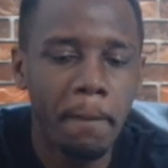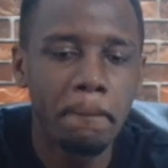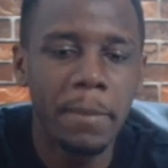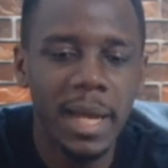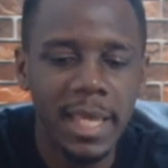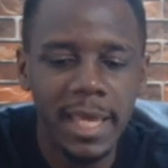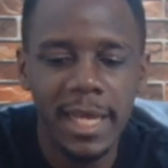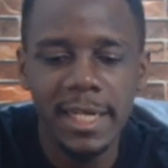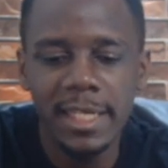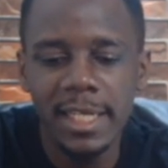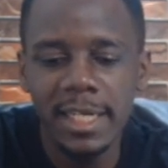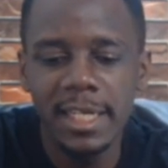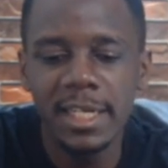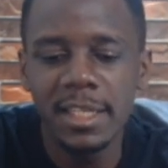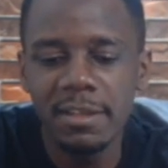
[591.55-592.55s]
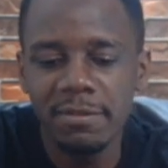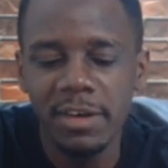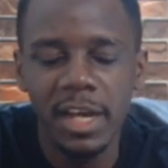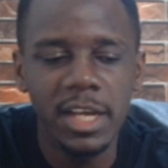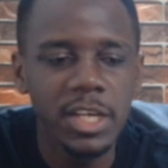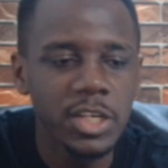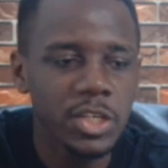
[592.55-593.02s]
Bayern
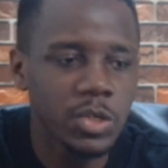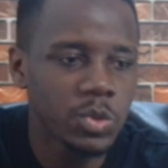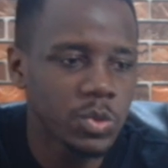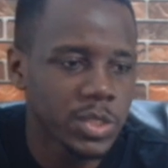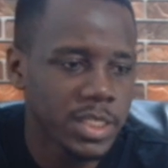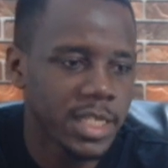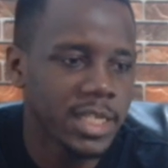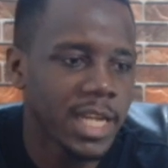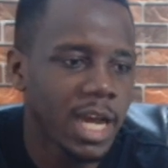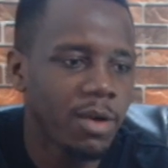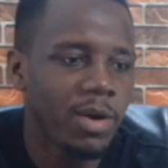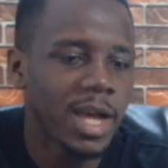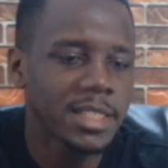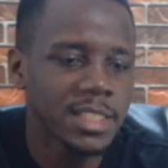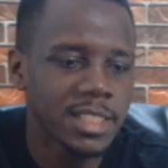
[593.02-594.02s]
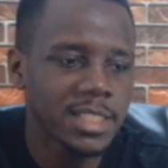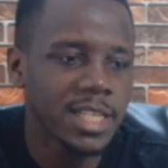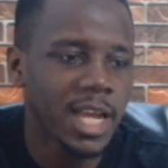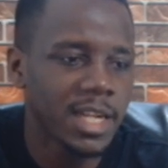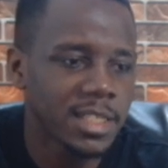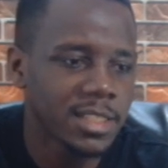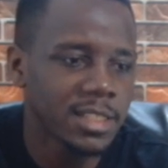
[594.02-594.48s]
Leverkusen. Now, as it
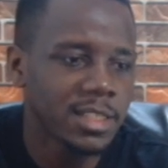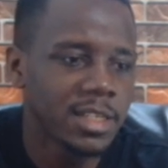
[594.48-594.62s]
stands,